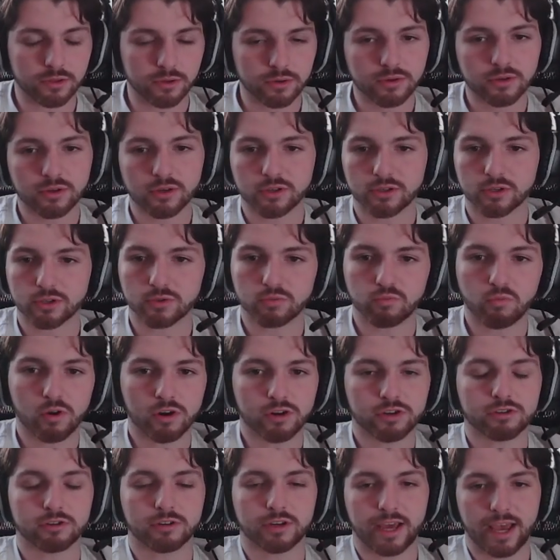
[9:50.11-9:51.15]
You just
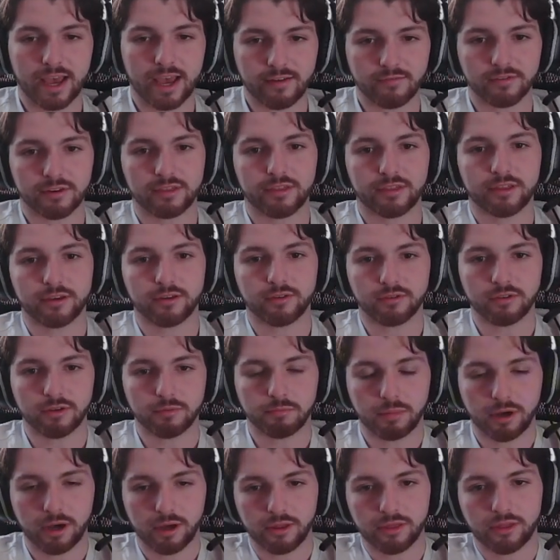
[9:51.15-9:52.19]
one-shot everything on your
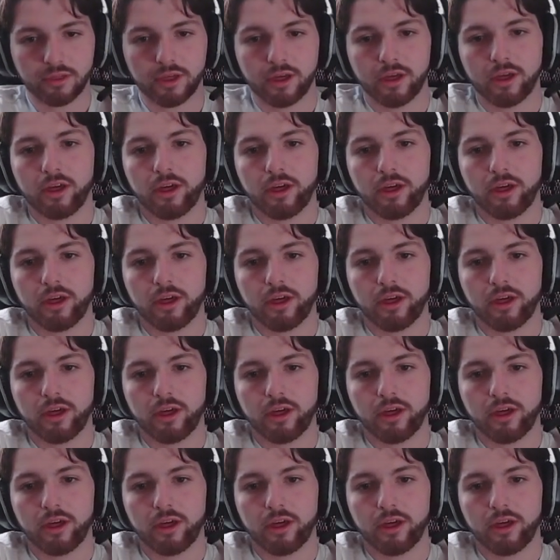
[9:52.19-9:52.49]
path.